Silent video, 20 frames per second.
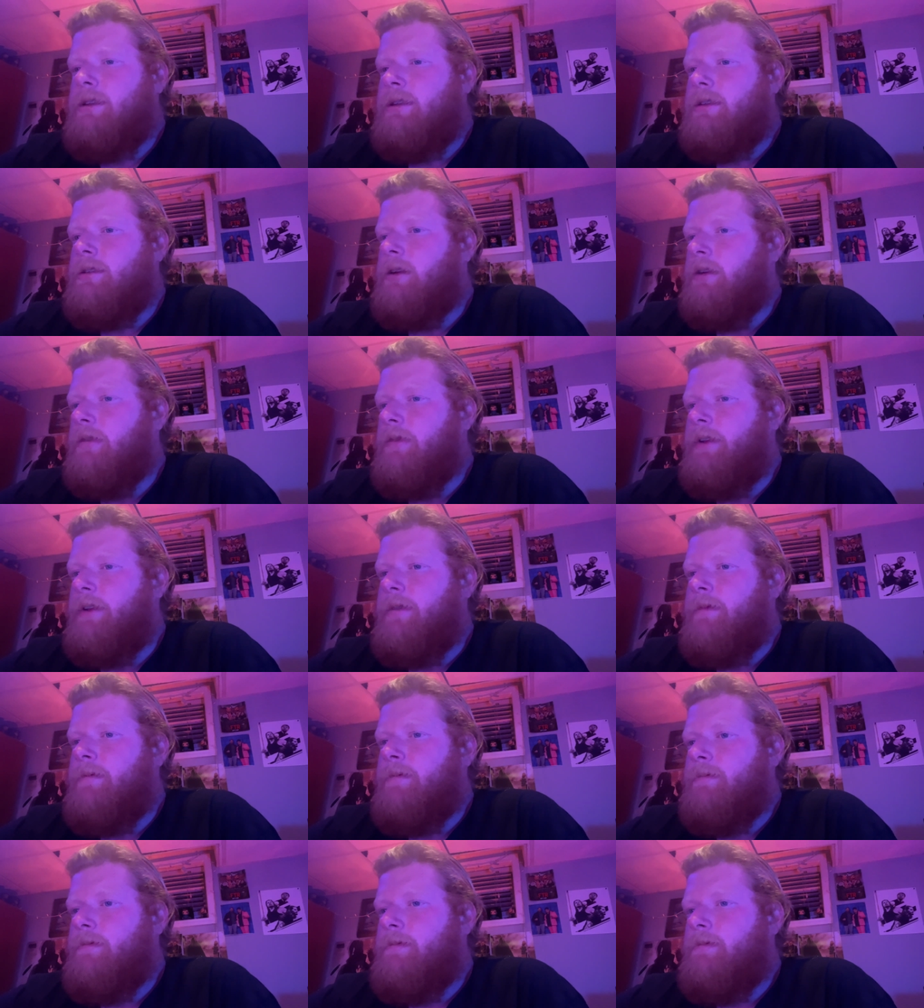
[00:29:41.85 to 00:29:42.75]
deserve it.
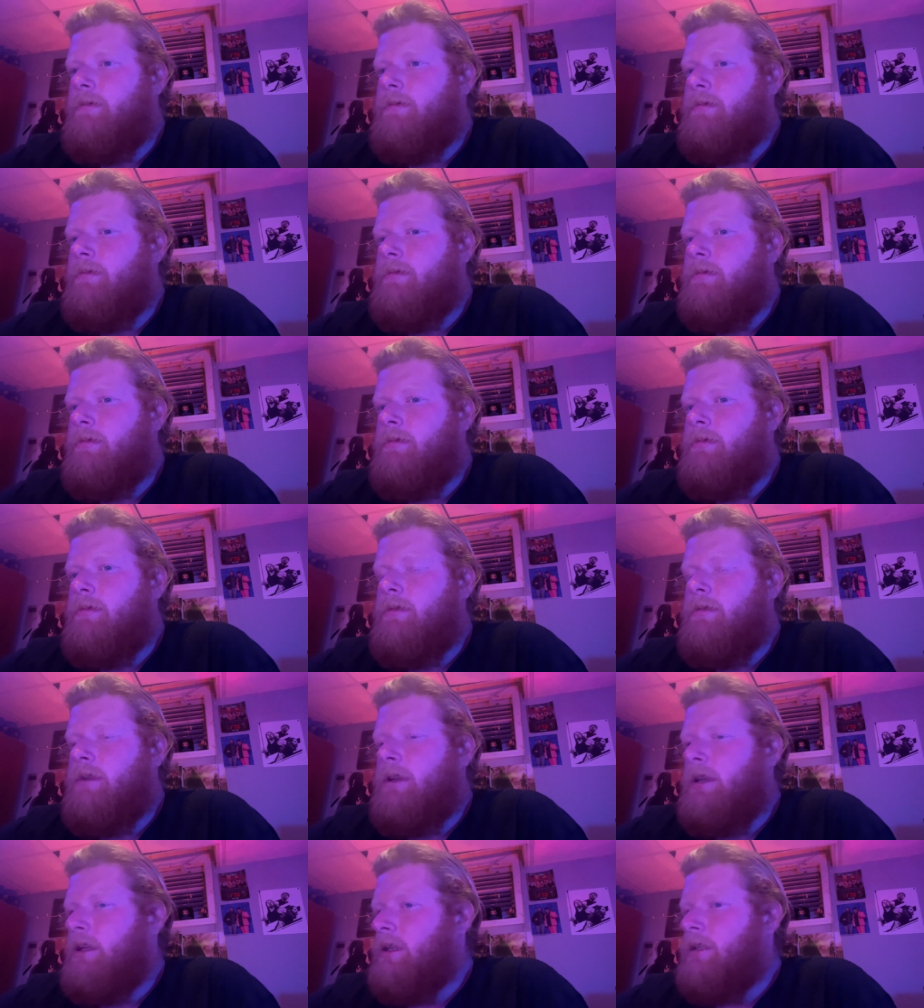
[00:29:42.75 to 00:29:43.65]

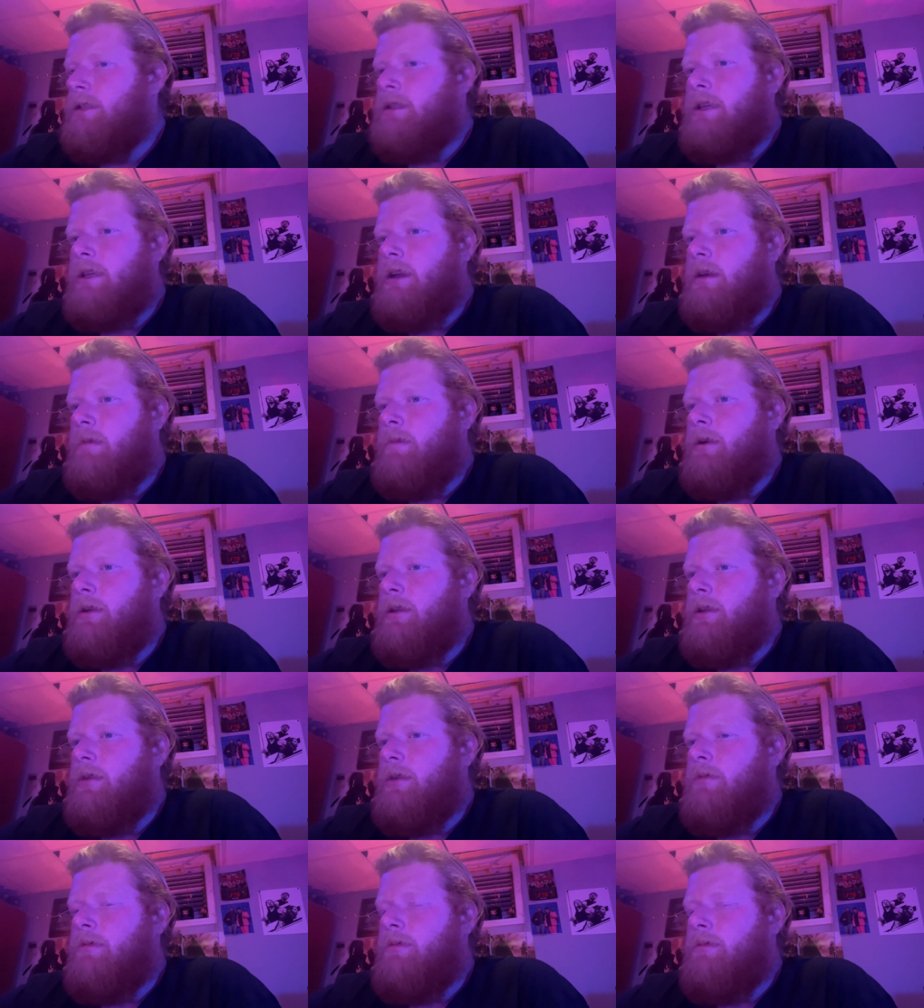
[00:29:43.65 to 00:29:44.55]
He doesn't care about
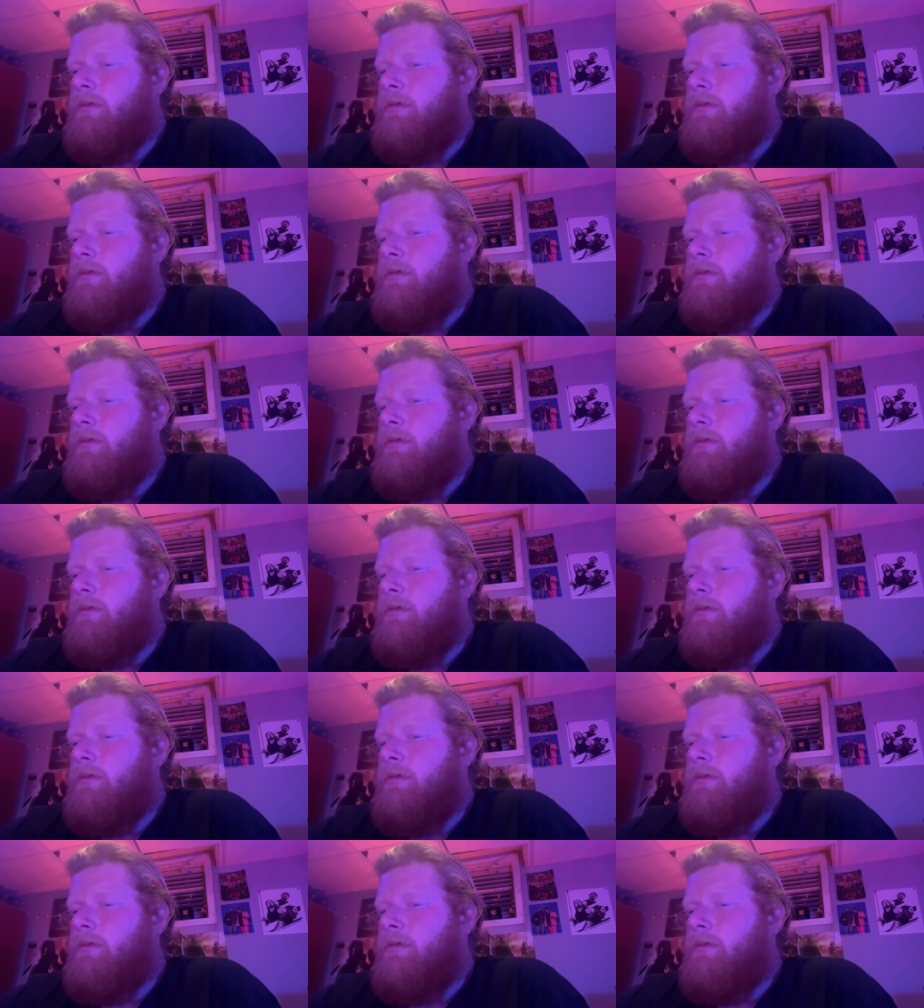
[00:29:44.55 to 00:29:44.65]
you.